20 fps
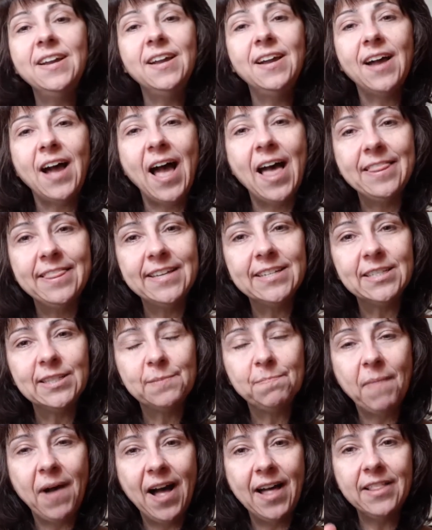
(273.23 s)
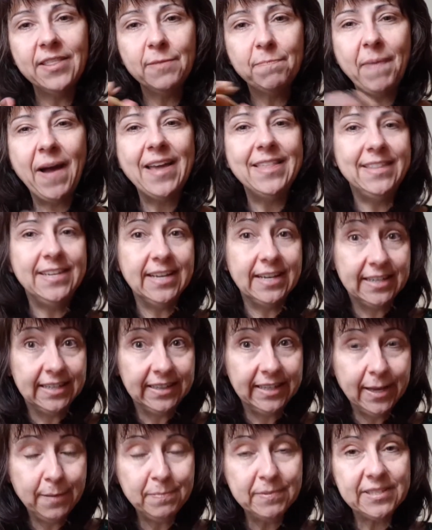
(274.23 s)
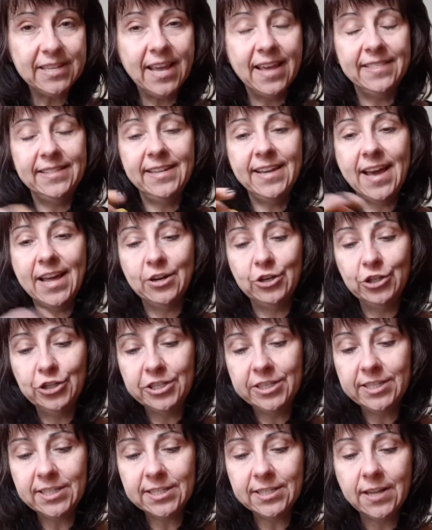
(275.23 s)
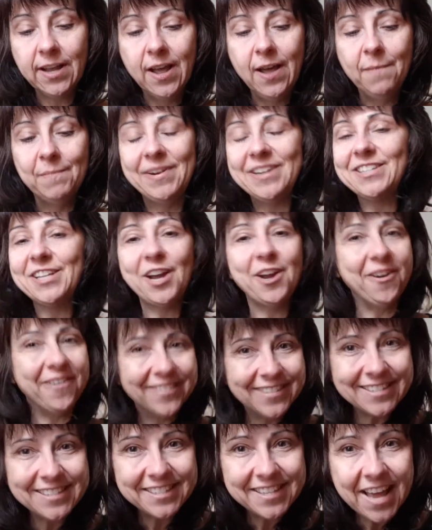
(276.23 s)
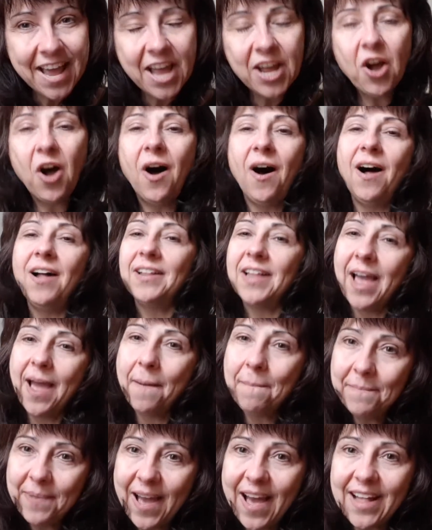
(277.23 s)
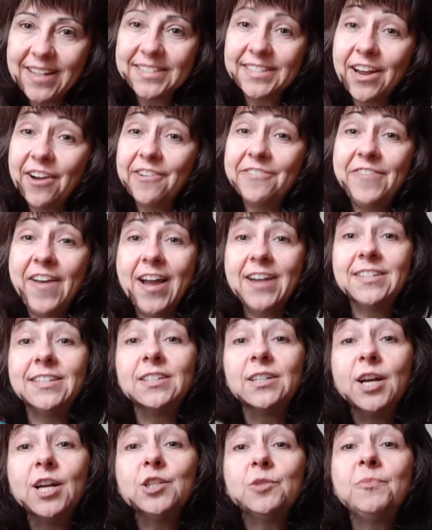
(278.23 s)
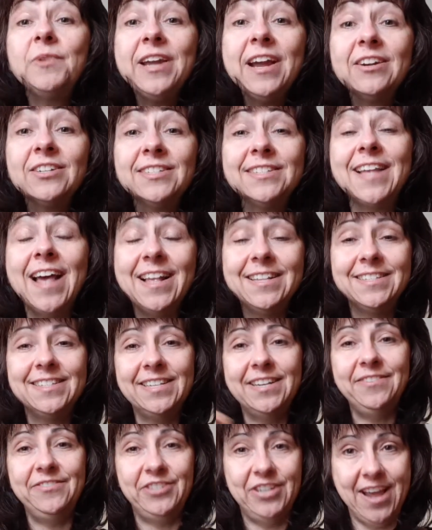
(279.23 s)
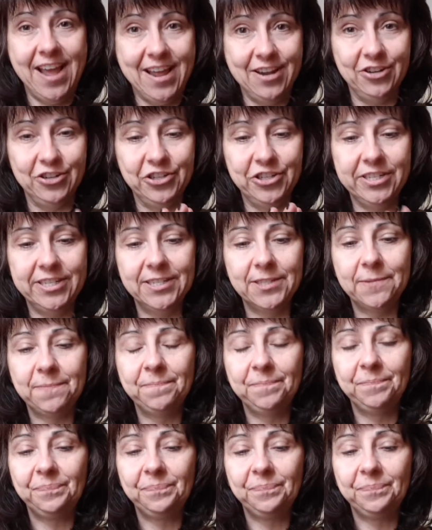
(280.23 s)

this month by the eclipse and the energies. But as I always say, all empaths are affected because we are sensitive to energies.